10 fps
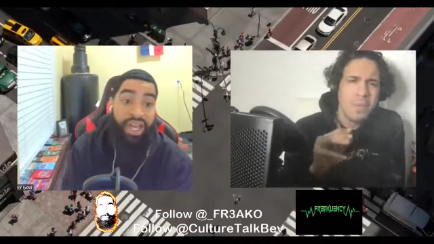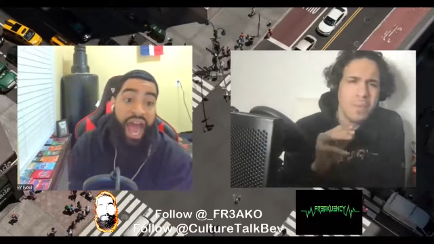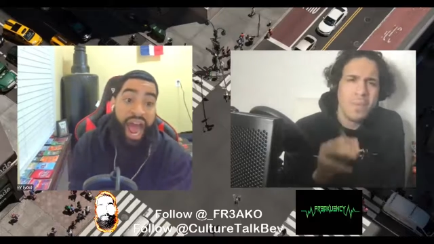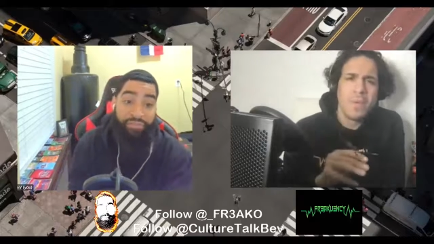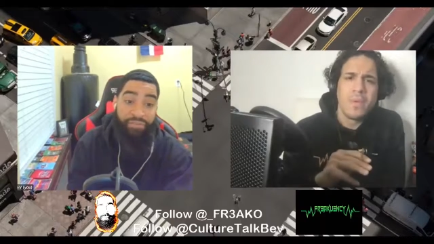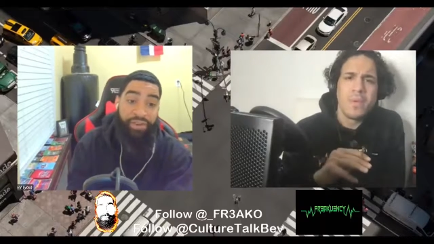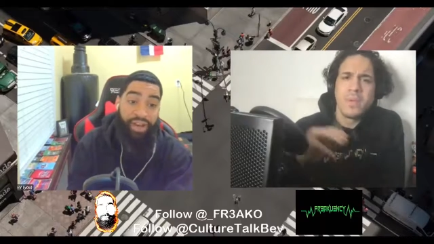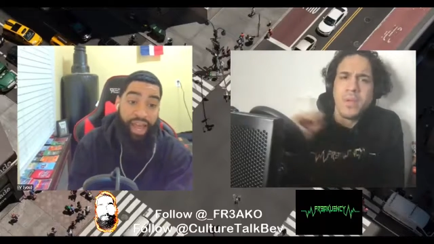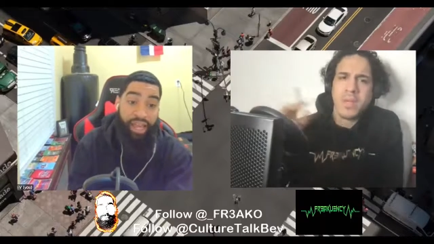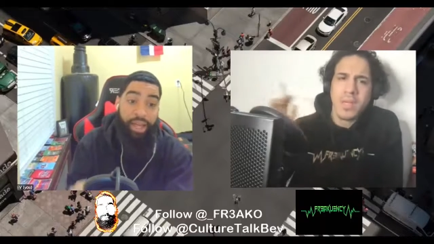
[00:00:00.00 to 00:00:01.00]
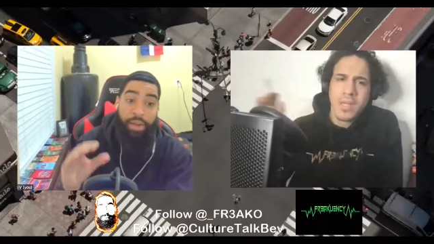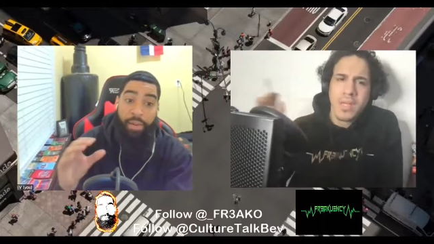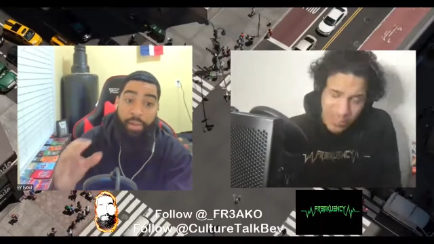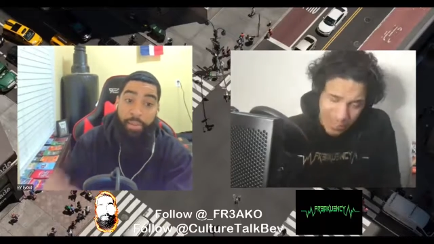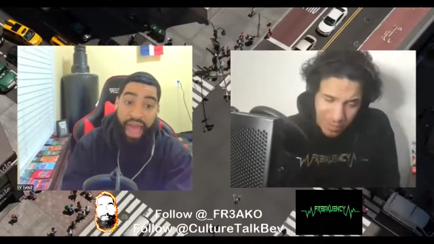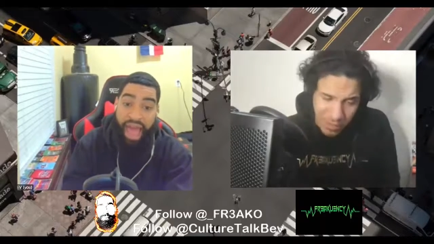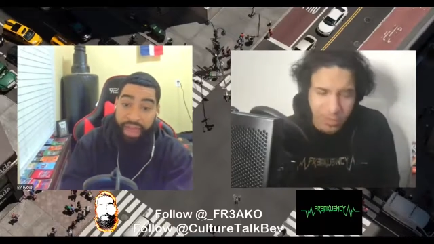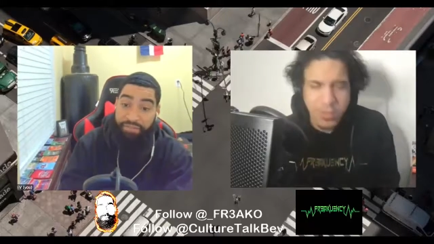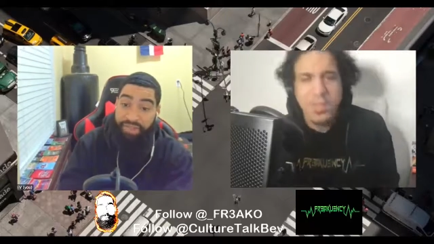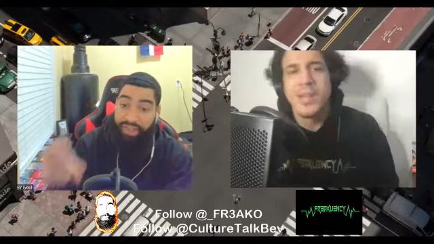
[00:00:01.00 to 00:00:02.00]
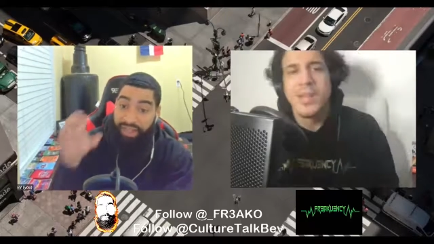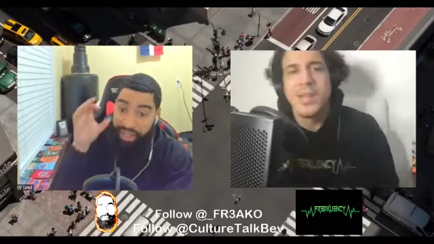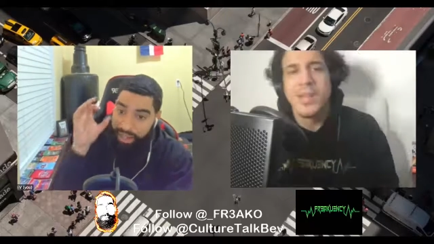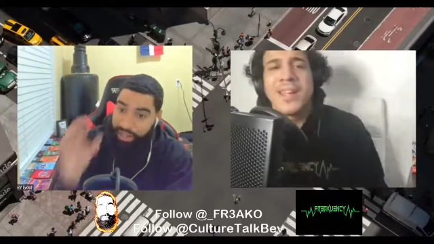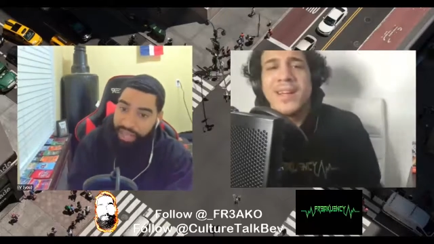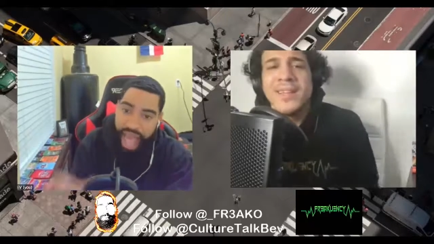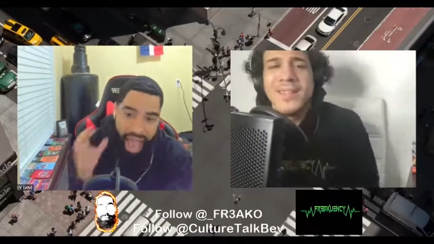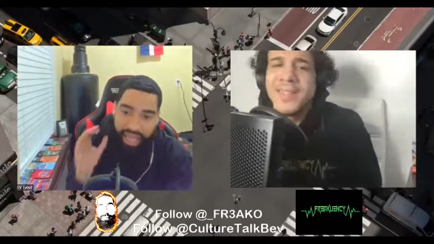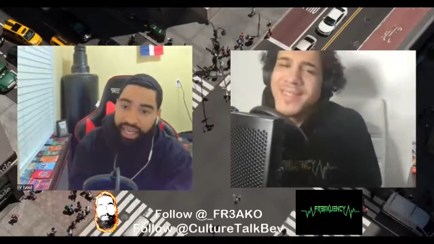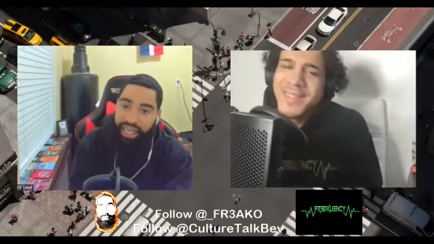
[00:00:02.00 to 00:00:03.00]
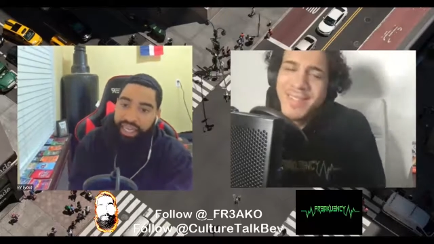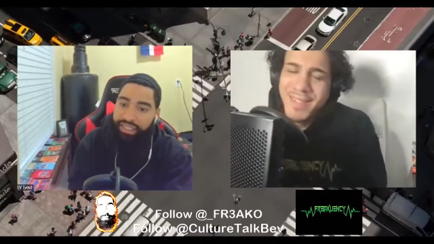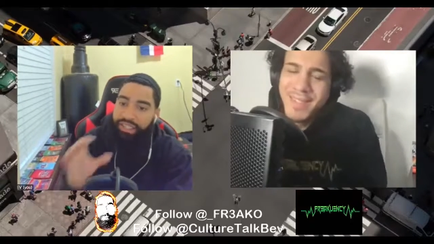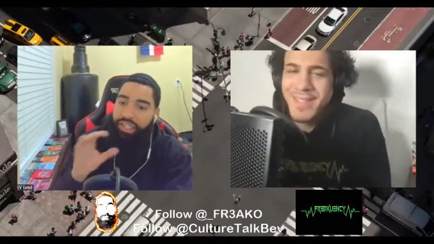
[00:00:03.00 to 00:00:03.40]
Speaker 1: I feel like Math's accolades